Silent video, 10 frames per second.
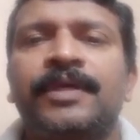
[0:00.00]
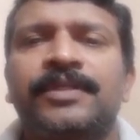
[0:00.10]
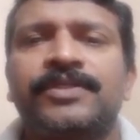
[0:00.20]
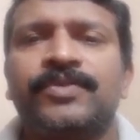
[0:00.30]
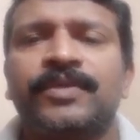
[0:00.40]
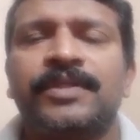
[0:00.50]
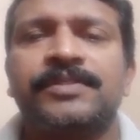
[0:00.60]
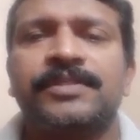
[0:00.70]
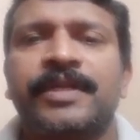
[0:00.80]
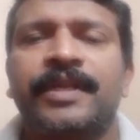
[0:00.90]
The
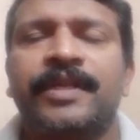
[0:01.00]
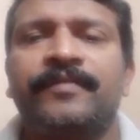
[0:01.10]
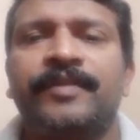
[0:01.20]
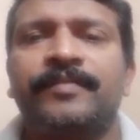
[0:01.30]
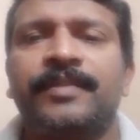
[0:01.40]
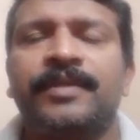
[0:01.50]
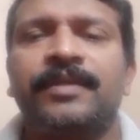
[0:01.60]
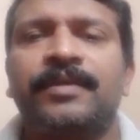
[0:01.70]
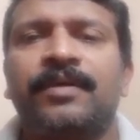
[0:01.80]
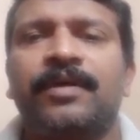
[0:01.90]
students studied with
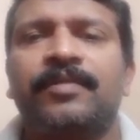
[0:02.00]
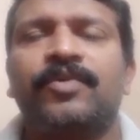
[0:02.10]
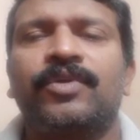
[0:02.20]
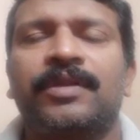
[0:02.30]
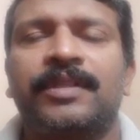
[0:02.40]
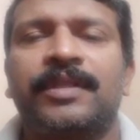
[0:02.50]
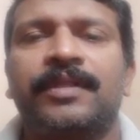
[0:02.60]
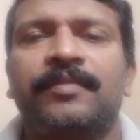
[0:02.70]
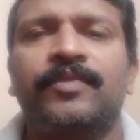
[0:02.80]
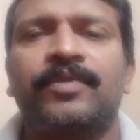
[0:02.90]
me are in
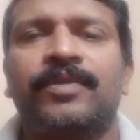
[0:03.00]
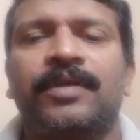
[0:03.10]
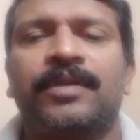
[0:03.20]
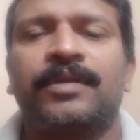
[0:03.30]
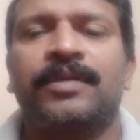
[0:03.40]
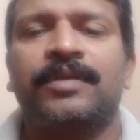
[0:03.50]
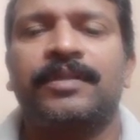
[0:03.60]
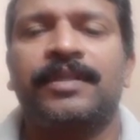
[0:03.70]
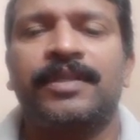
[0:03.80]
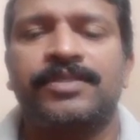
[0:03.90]

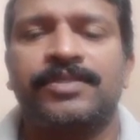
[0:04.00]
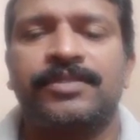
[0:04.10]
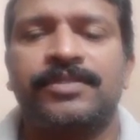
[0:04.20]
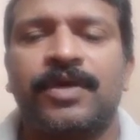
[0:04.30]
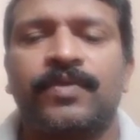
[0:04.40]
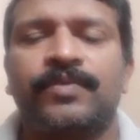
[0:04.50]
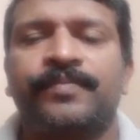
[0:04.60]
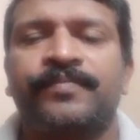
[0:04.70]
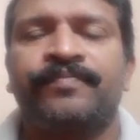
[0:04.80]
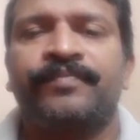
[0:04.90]
the industries now.
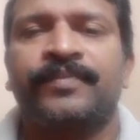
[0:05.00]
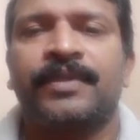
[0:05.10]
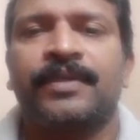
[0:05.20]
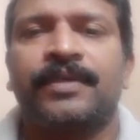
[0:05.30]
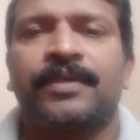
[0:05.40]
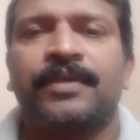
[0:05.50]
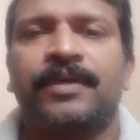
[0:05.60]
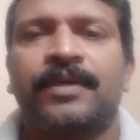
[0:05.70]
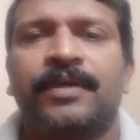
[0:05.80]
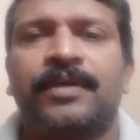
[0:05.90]

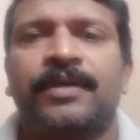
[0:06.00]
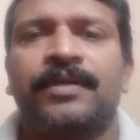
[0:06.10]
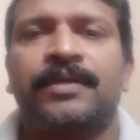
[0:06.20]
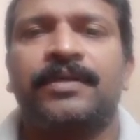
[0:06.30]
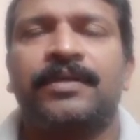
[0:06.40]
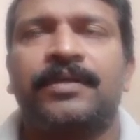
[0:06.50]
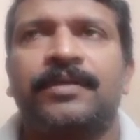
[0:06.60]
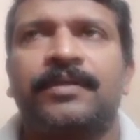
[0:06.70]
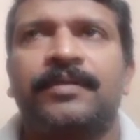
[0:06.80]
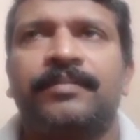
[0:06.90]
And
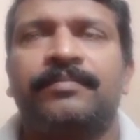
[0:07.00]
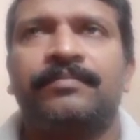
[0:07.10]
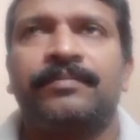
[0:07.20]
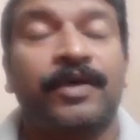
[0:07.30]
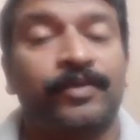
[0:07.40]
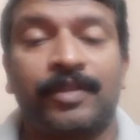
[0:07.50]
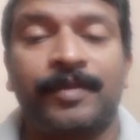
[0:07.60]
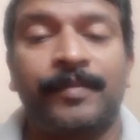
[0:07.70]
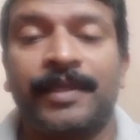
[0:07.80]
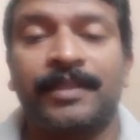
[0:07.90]
now
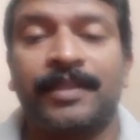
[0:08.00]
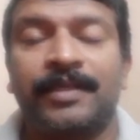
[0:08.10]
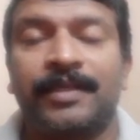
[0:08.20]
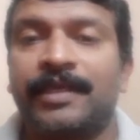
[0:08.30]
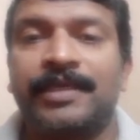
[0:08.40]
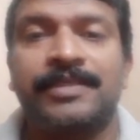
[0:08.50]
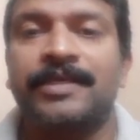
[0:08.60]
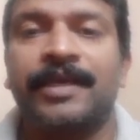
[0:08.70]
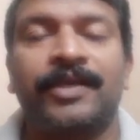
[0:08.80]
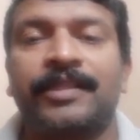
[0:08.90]
Tamil payanda, neenga easy
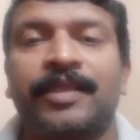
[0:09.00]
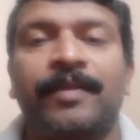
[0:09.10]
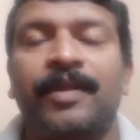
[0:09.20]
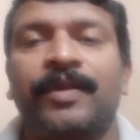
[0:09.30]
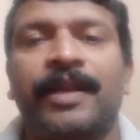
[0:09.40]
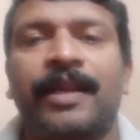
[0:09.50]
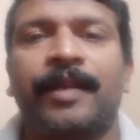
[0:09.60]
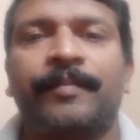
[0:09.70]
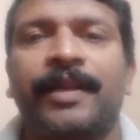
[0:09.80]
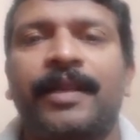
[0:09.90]
engitta Tamil la kuda
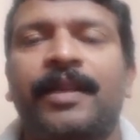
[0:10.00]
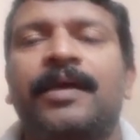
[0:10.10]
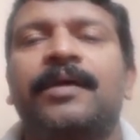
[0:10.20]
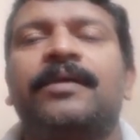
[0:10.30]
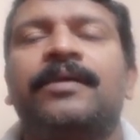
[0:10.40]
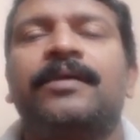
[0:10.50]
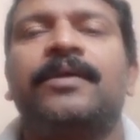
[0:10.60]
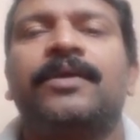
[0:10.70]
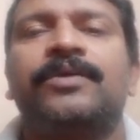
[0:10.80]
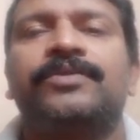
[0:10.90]
interact pannikalam.
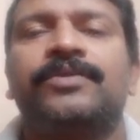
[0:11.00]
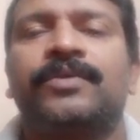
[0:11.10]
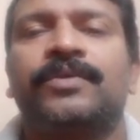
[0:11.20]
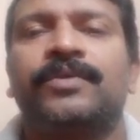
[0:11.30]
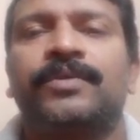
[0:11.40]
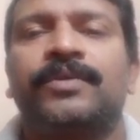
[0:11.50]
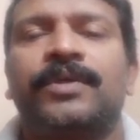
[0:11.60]
So